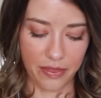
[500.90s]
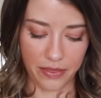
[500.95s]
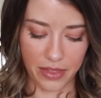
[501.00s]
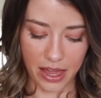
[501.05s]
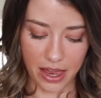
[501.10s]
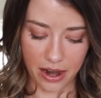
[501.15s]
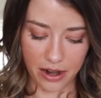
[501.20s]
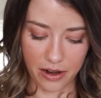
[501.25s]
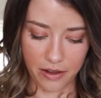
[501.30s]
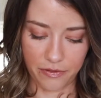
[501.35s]

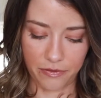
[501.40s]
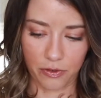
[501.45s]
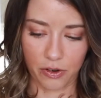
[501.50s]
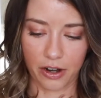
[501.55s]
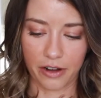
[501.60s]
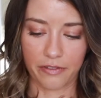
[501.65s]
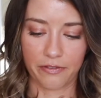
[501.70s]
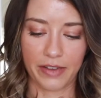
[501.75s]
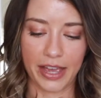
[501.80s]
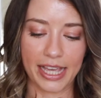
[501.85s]
then
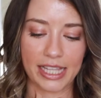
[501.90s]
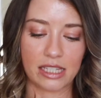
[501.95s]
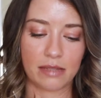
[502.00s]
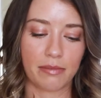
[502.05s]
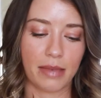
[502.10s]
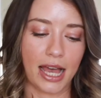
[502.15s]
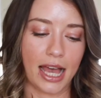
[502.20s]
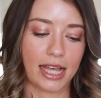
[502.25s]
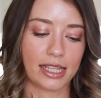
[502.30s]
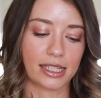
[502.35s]
for face
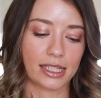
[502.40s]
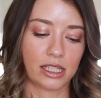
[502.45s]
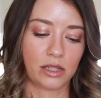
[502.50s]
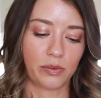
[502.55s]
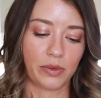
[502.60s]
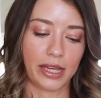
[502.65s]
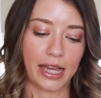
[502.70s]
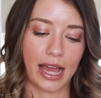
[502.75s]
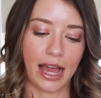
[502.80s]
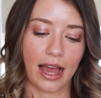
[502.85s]
masks,
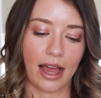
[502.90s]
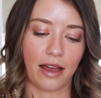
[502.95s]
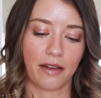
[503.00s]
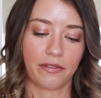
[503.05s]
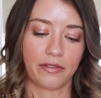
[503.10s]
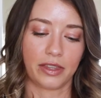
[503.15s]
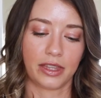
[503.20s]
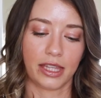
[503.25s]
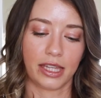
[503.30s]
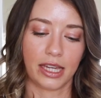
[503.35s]
we
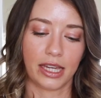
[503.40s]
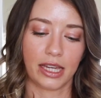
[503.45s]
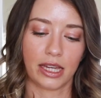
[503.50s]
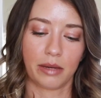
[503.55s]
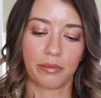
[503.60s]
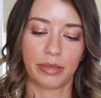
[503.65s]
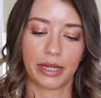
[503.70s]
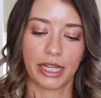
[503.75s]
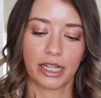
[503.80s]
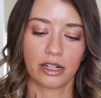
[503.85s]
have
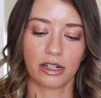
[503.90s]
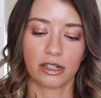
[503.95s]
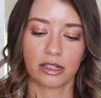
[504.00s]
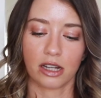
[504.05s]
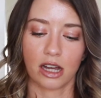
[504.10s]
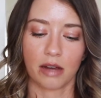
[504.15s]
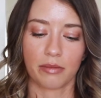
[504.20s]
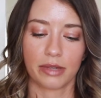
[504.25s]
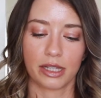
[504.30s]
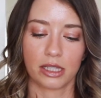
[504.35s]
the Peter
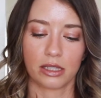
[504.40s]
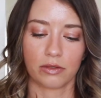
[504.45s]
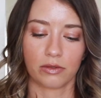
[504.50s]
Thomas